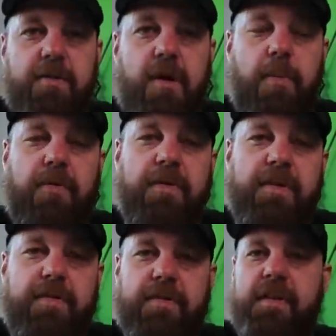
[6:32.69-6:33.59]
that represent
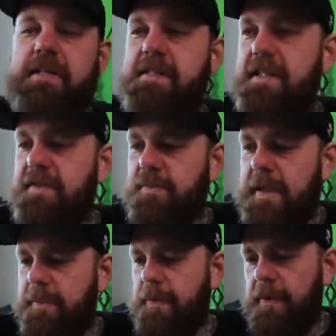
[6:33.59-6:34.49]
different things to different
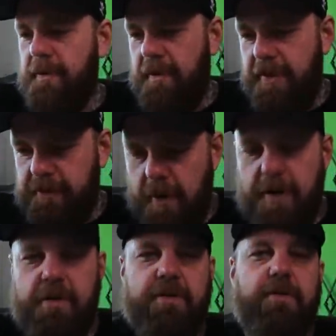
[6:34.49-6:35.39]
people thrown
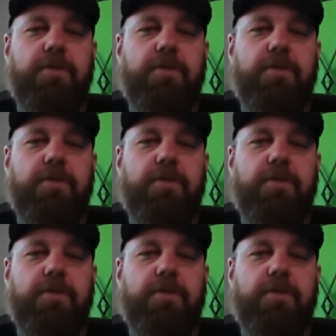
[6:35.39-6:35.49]
onto